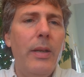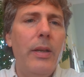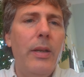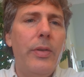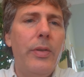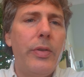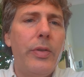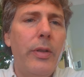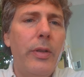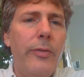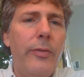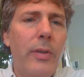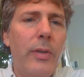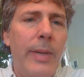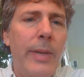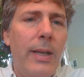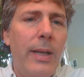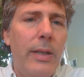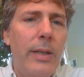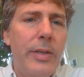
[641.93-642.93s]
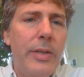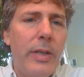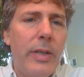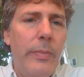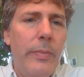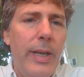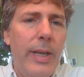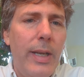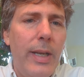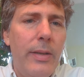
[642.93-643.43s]
So the format list
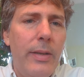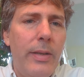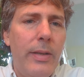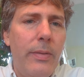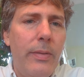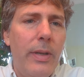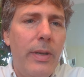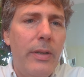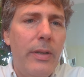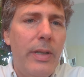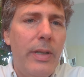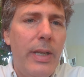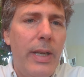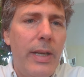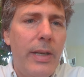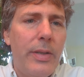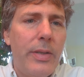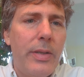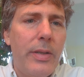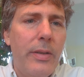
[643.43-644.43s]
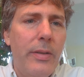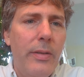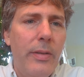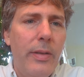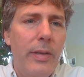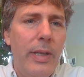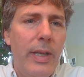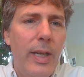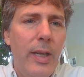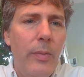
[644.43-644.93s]
command takes
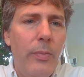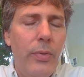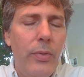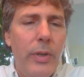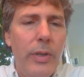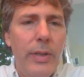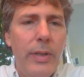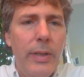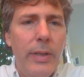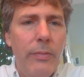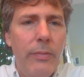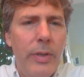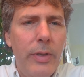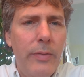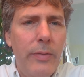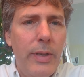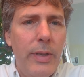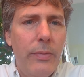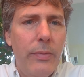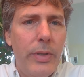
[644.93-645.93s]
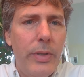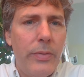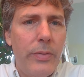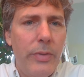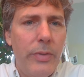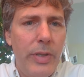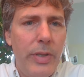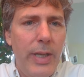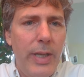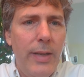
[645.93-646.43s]
the input that was
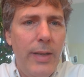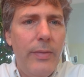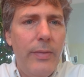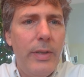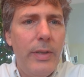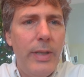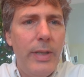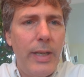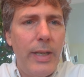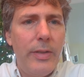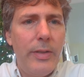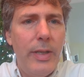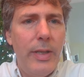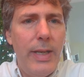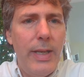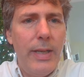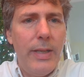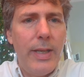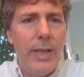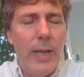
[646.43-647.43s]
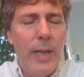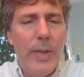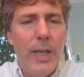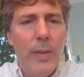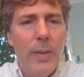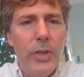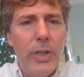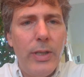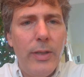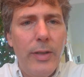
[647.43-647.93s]
received, takes the datetime
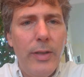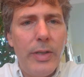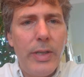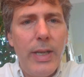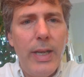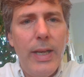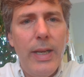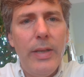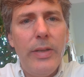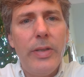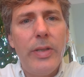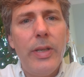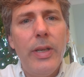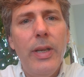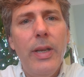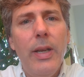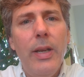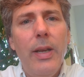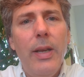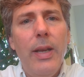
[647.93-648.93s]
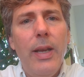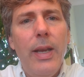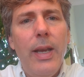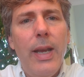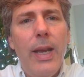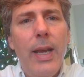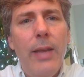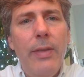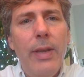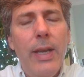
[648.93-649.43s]
object in this case,
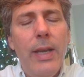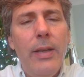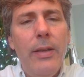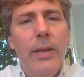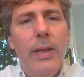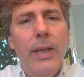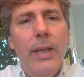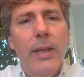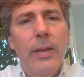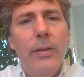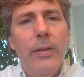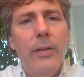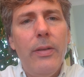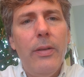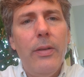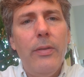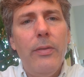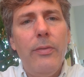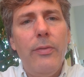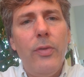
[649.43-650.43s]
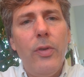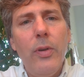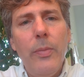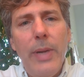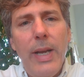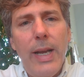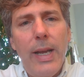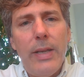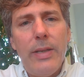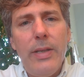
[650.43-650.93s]
and then it
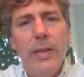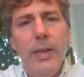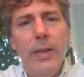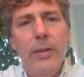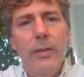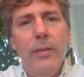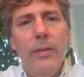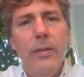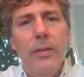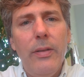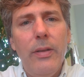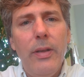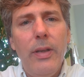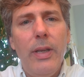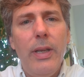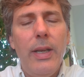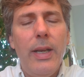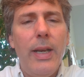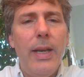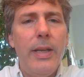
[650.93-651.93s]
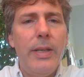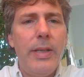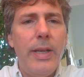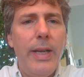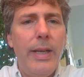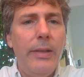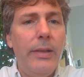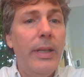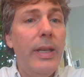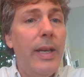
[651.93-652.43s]
formats it as
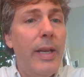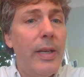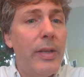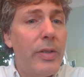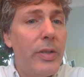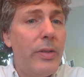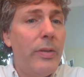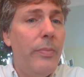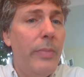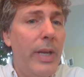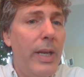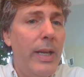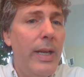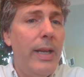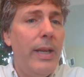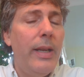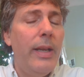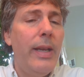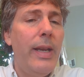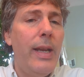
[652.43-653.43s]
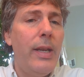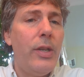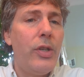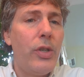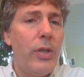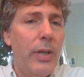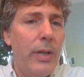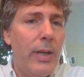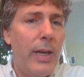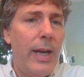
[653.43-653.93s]
a list, meaning
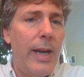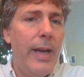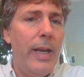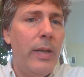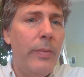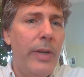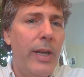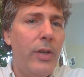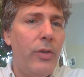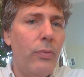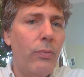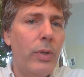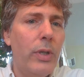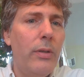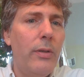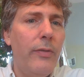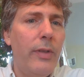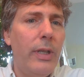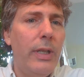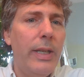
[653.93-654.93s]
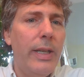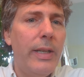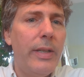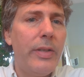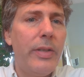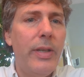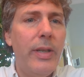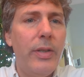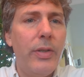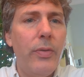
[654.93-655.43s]
each item, each row of the
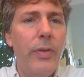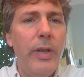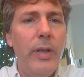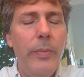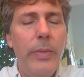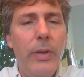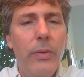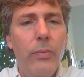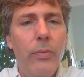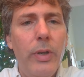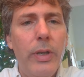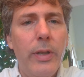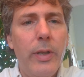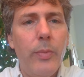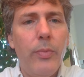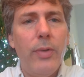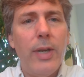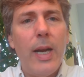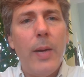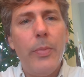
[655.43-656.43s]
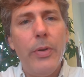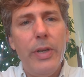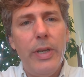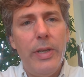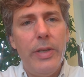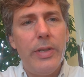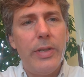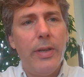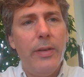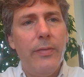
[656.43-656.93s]
list is going to be one of the
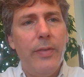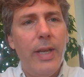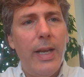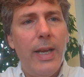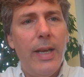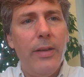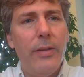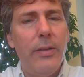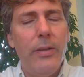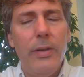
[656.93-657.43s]
properties of that